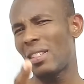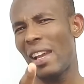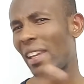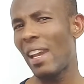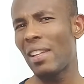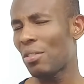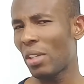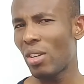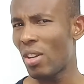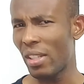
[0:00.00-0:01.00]
I can't
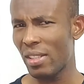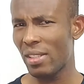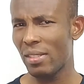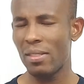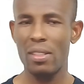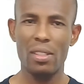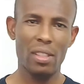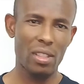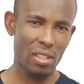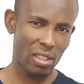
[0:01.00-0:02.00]
recall it.
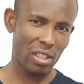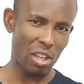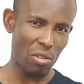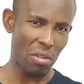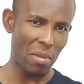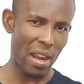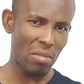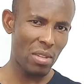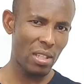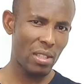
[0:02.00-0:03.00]
Can you
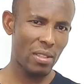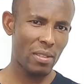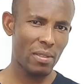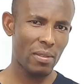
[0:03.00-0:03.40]
remind me?